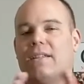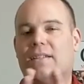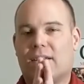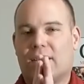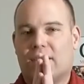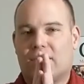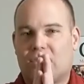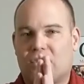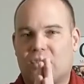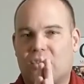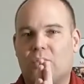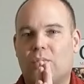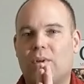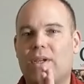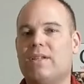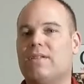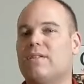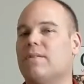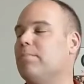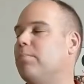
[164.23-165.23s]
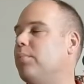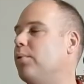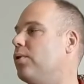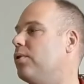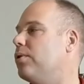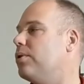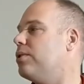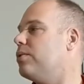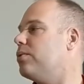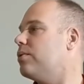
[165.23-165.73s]
to squeeze, to
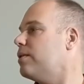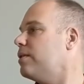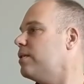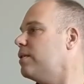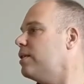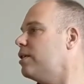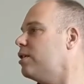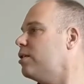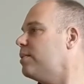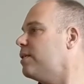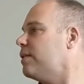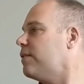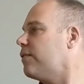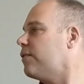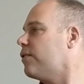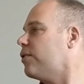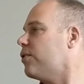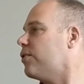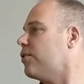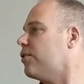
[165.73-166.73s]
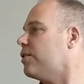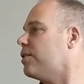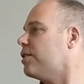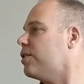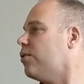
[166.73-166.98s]
pull you a little bit further.